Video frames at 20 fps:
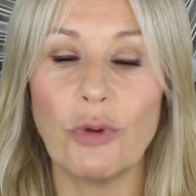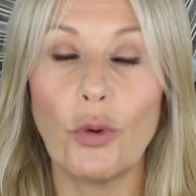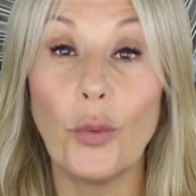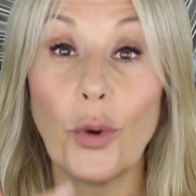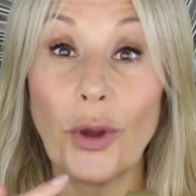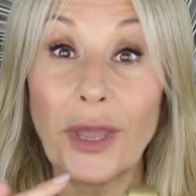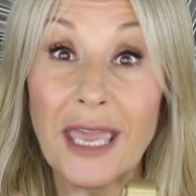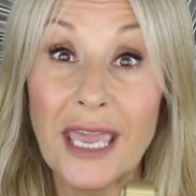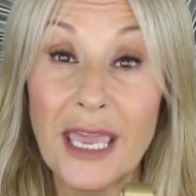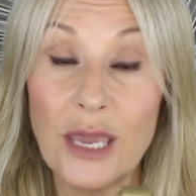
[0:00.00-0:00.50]
But
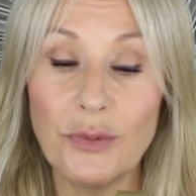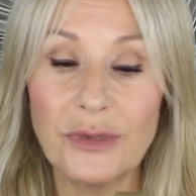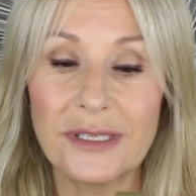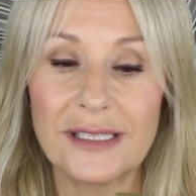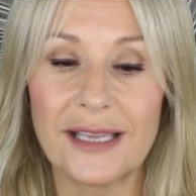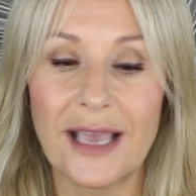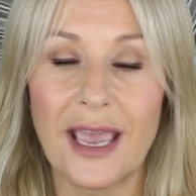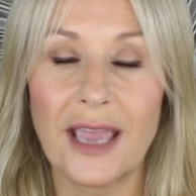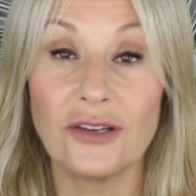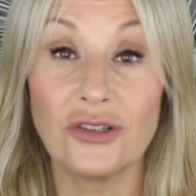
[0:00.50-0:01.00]
what he
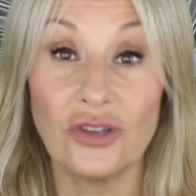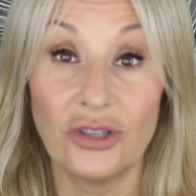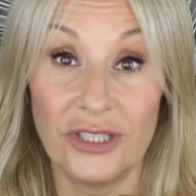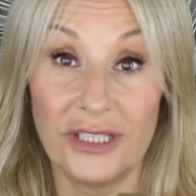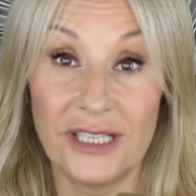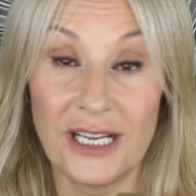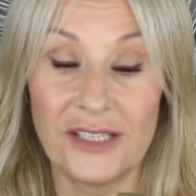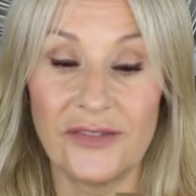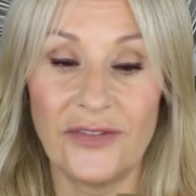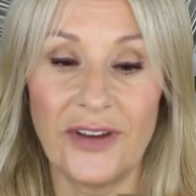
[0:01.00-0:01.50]
was saying,
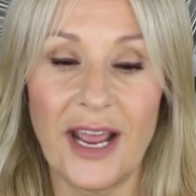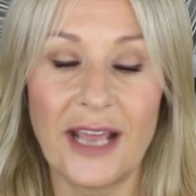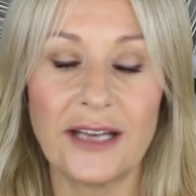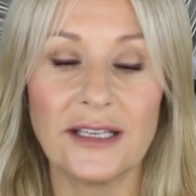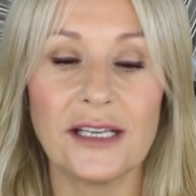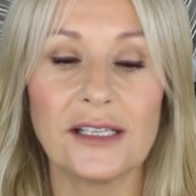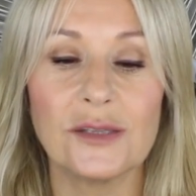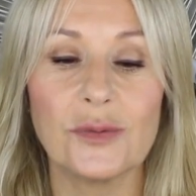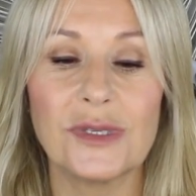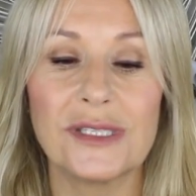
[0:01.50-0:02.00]
Dr. Des
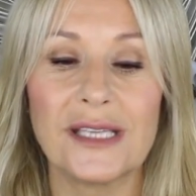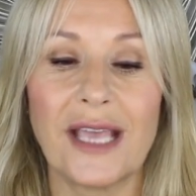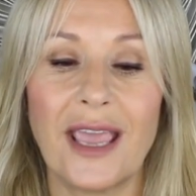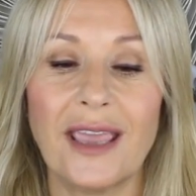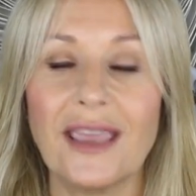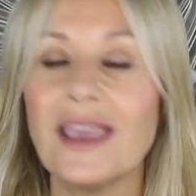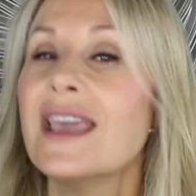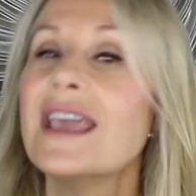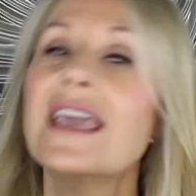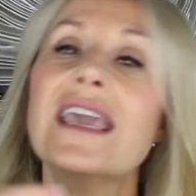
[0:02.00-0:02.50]
Fernandes, was
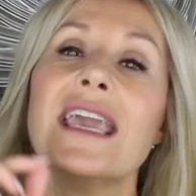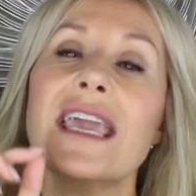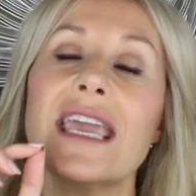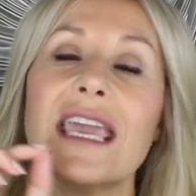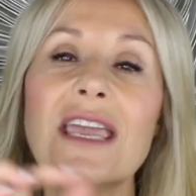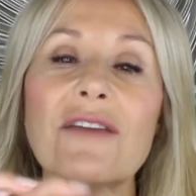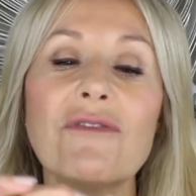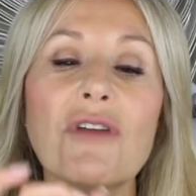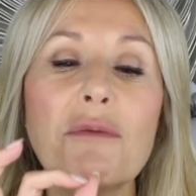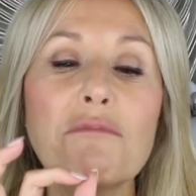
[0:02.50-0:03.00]
saying
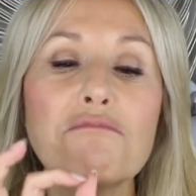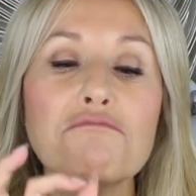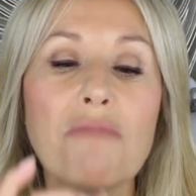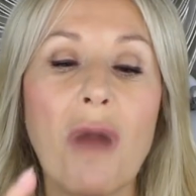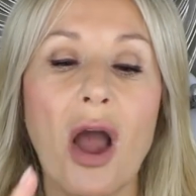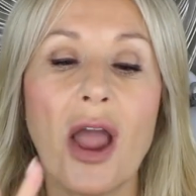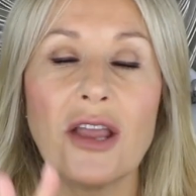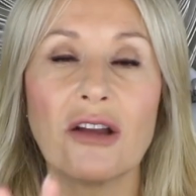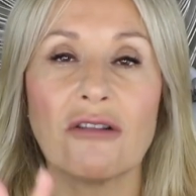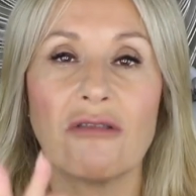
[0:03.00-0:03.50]
even
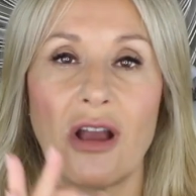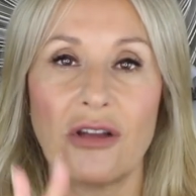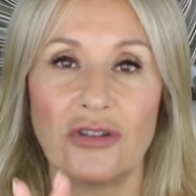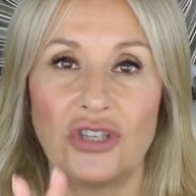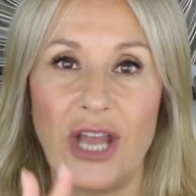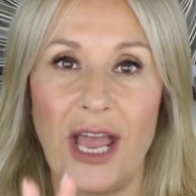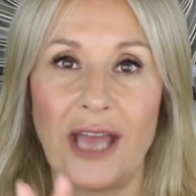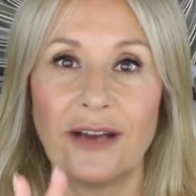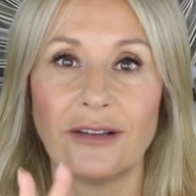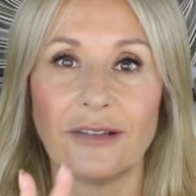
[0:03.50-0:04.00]
micro
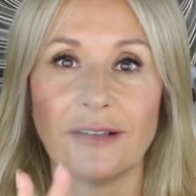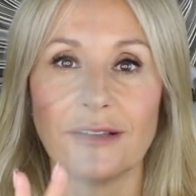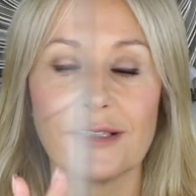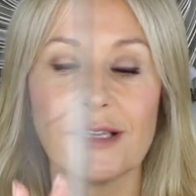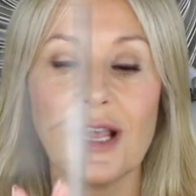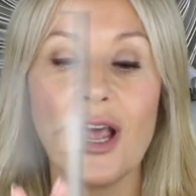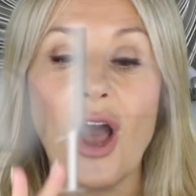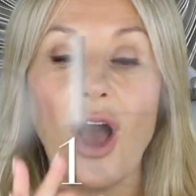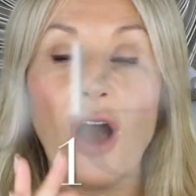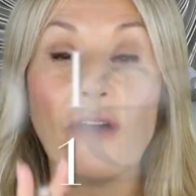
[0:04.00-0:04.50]

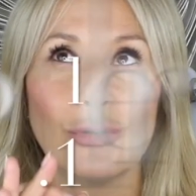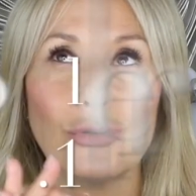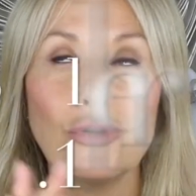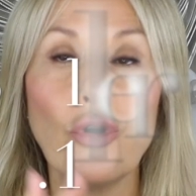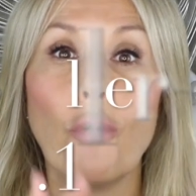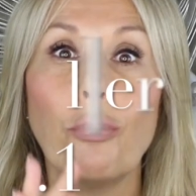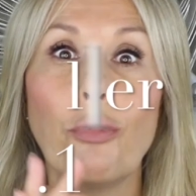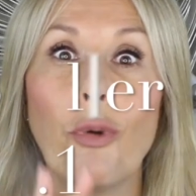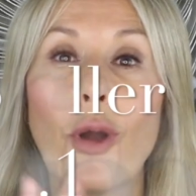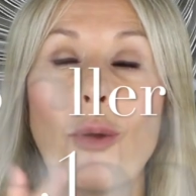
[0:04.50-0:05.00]
channels of
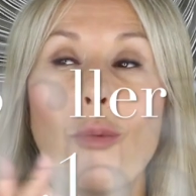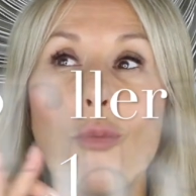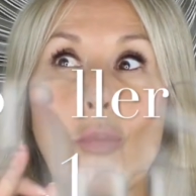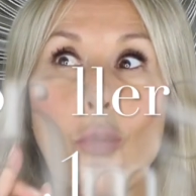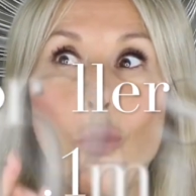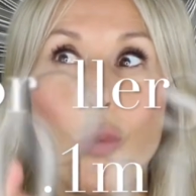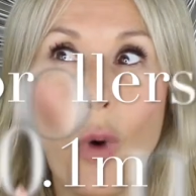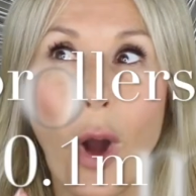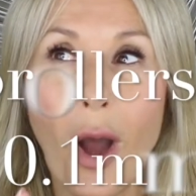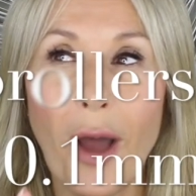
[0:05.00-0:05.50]

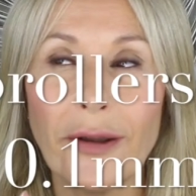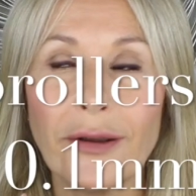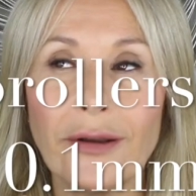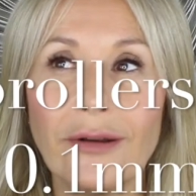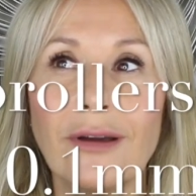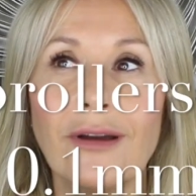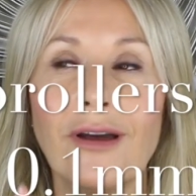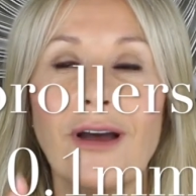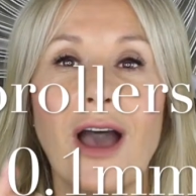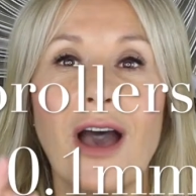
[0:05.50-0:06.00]

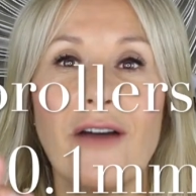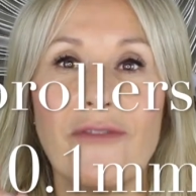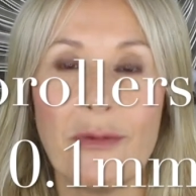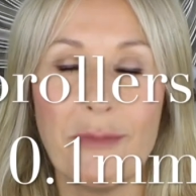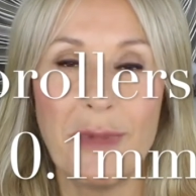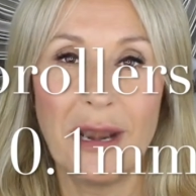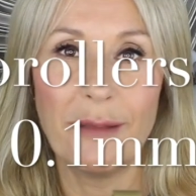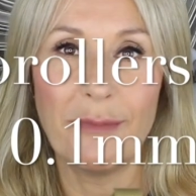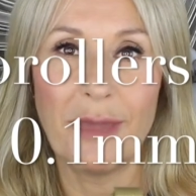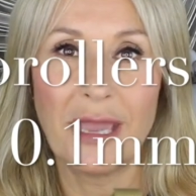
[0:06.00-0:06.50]
0.1 of a
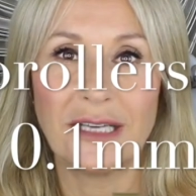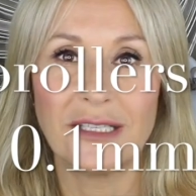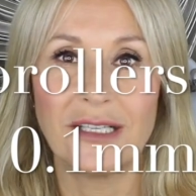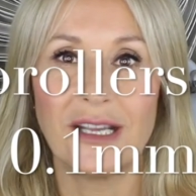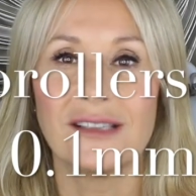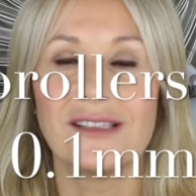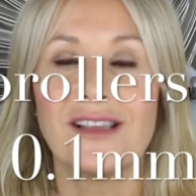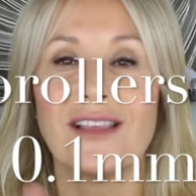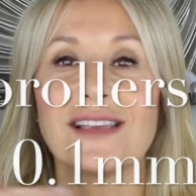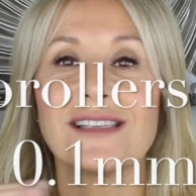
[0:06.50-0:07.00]

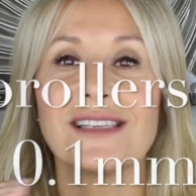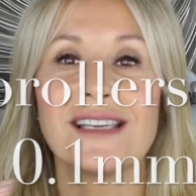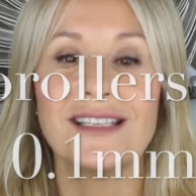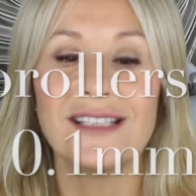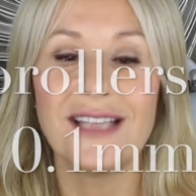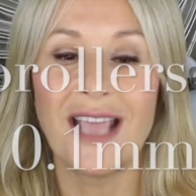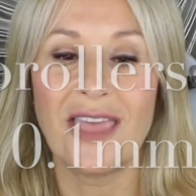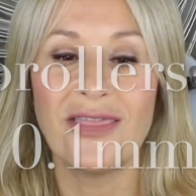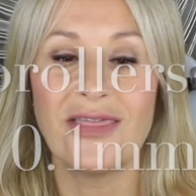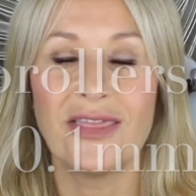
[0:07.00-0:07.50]
millimeter, so that's a
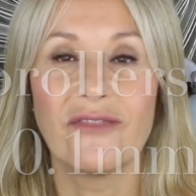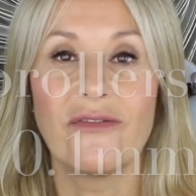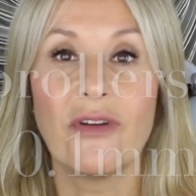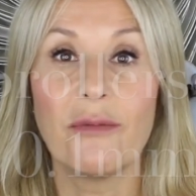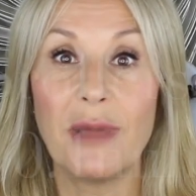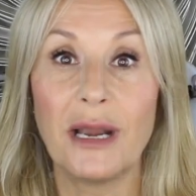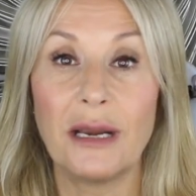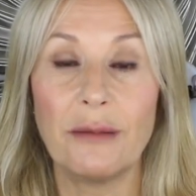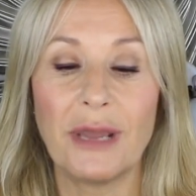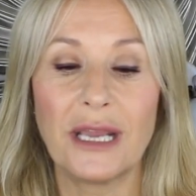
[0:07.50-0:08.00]
tenth of
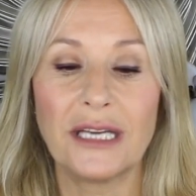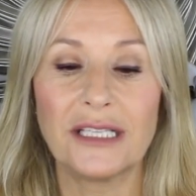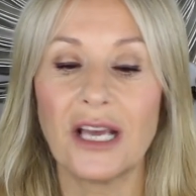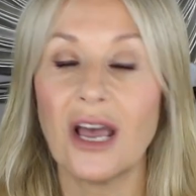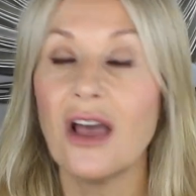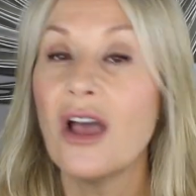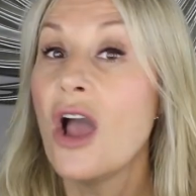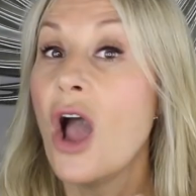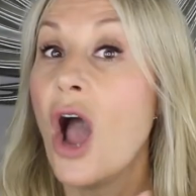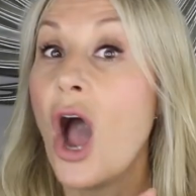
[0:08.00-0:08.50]
a
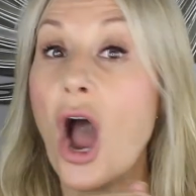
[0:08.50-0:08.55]
millimeter,